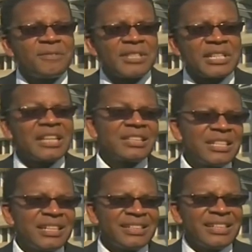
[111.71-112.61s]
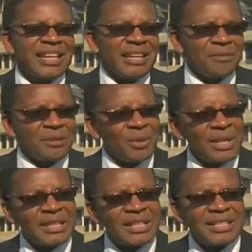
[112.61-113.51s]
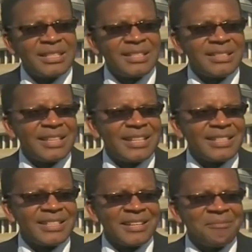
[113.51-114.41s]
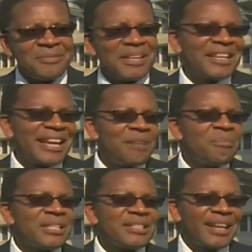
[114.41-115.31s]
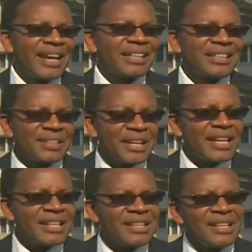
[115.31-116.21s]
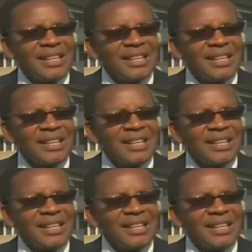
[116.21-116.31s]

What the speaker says: shelter even when there's the elements like the rain,